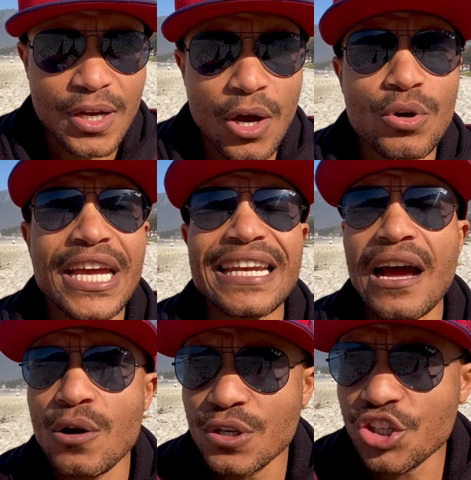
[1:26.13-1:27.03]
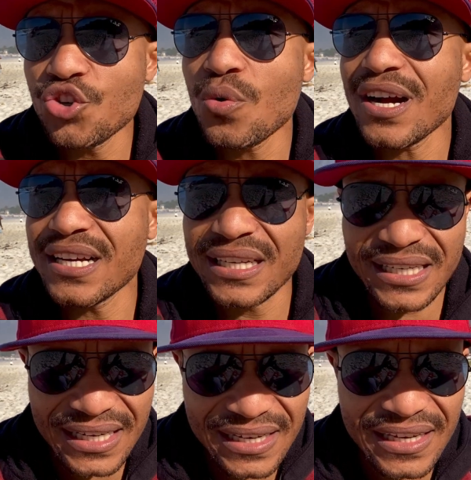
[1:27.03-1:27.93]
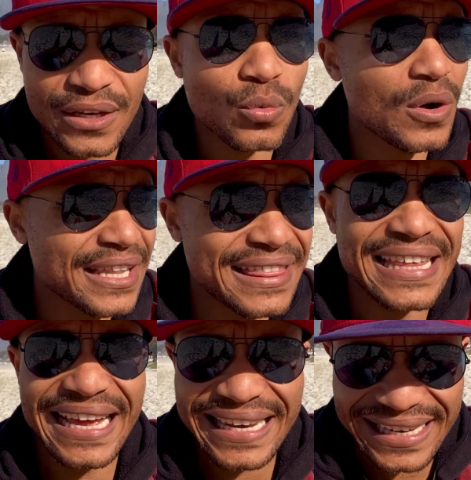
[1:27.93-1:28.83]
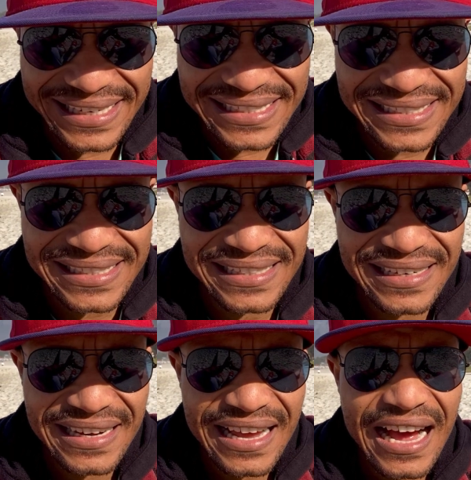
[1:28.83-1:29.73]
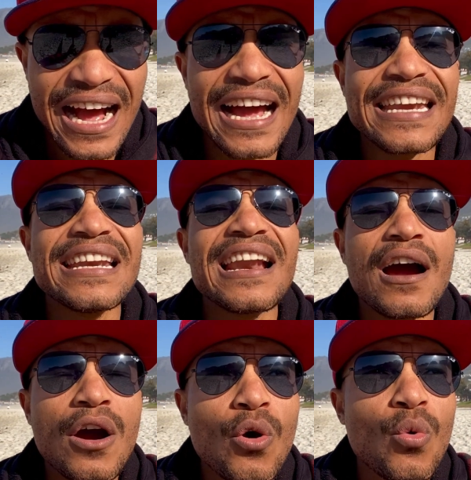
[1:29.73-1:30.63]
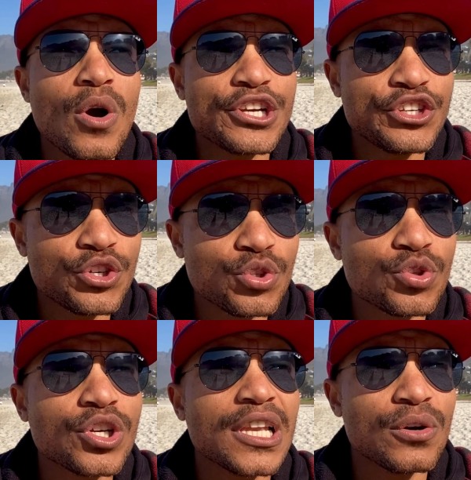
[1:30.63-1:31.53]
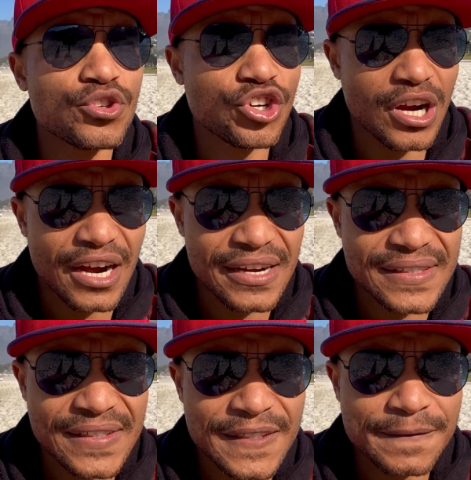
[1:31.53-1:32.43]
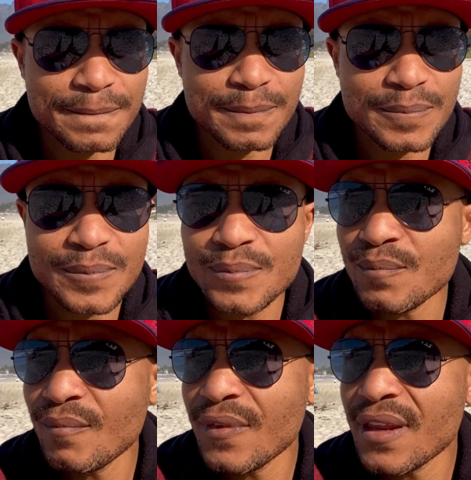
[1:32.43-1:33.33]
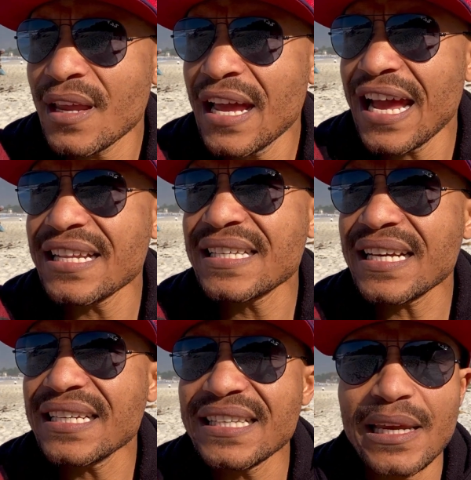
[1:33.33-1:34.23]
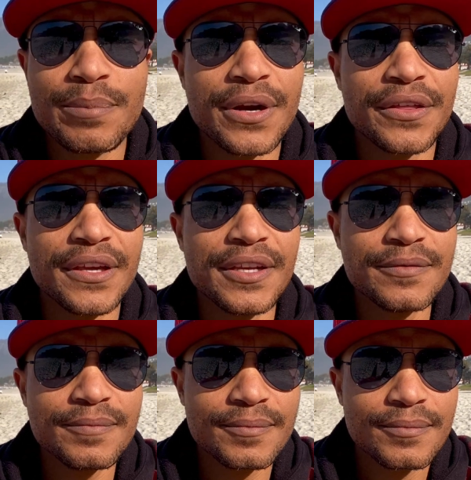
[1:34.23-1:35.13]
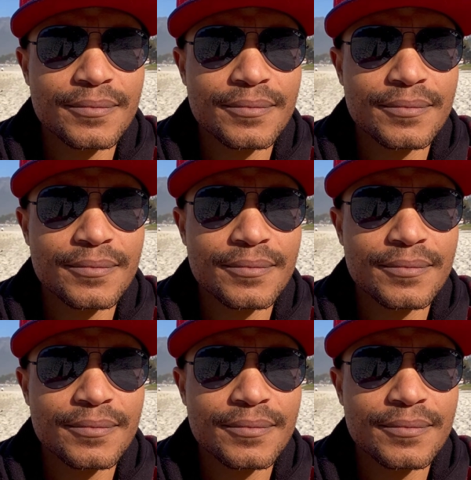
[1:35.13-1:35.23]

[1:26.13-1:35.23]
Okay, now that you are clear in what that is, I now want you to close your eyes and take a deep breath in